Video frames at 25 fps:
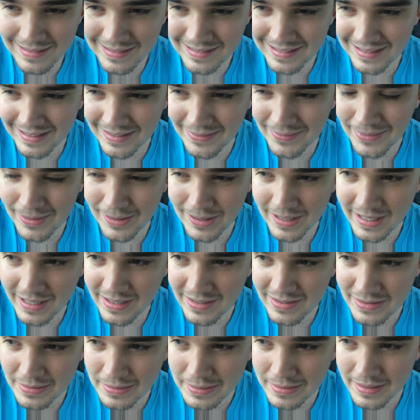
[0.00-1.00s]
It's
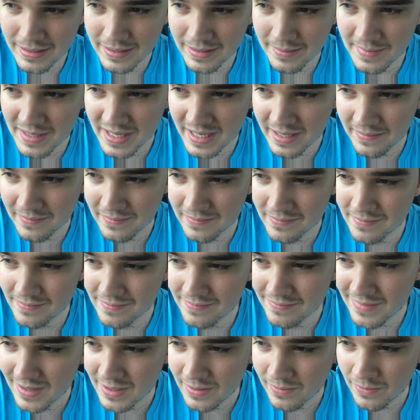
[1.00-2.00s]
ironic talking about
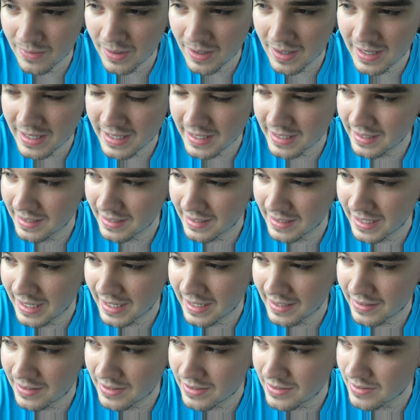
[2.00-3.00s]
writing and I
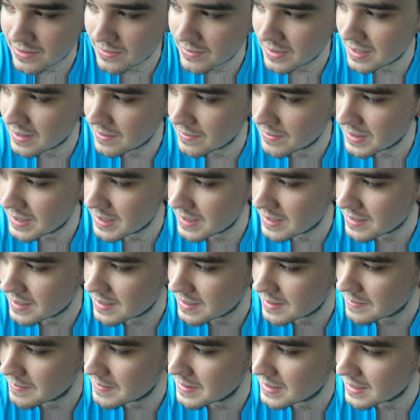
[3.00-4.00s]
can't use the right
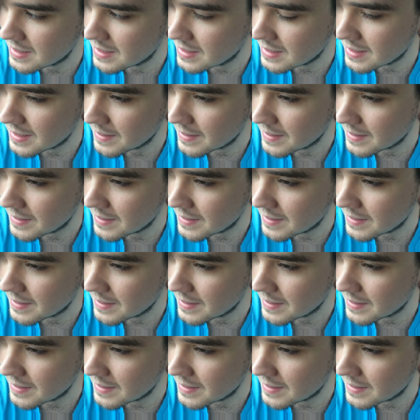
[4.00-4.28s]
words, but